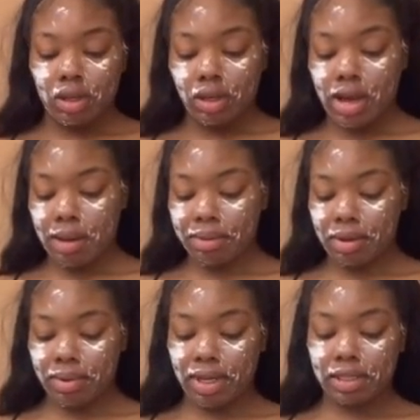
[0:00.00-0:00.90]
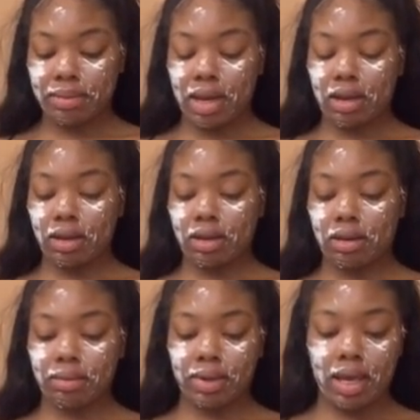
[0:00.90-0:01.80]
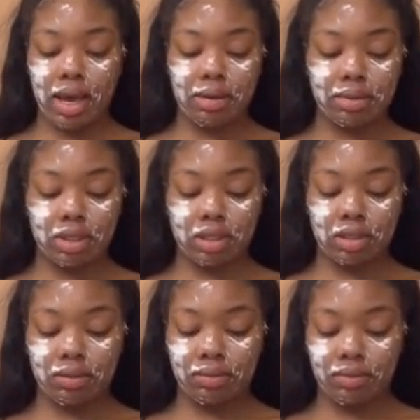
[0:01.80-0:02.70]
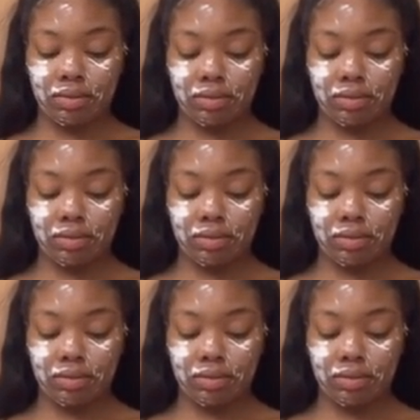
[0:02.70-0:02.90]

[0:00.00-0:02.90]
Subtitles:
copy and paste my caption.